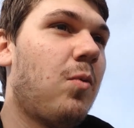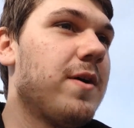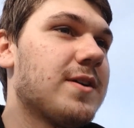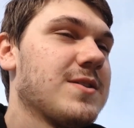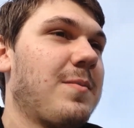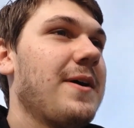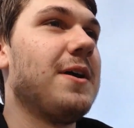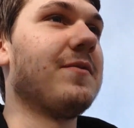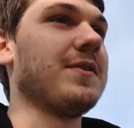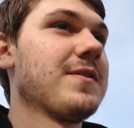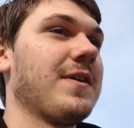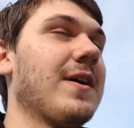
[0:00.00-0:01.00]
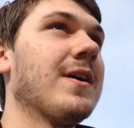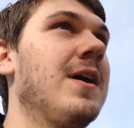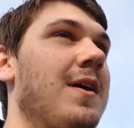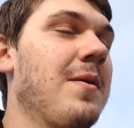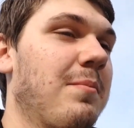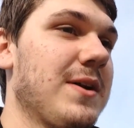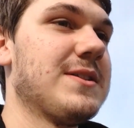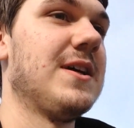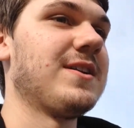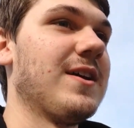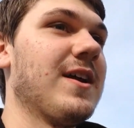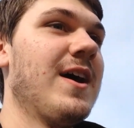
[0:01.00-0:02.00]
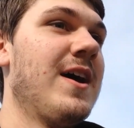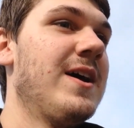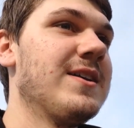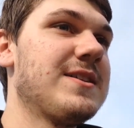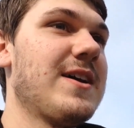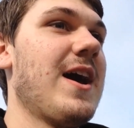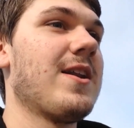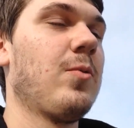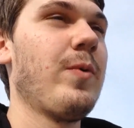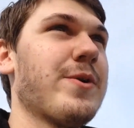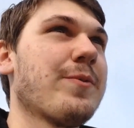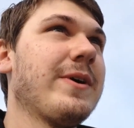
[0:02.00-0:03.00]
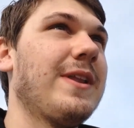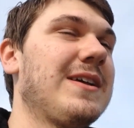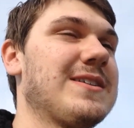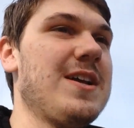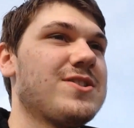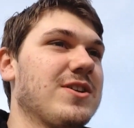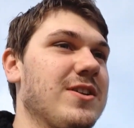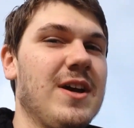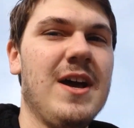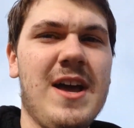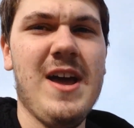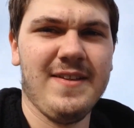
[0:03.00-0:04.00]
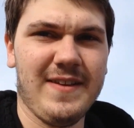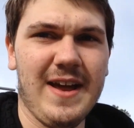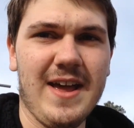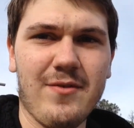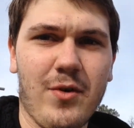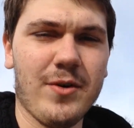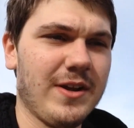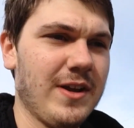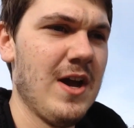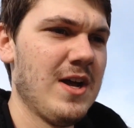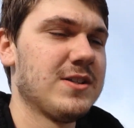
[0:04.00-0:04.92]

wanted to buy everything, but didn't. Then had a weird realization that I have already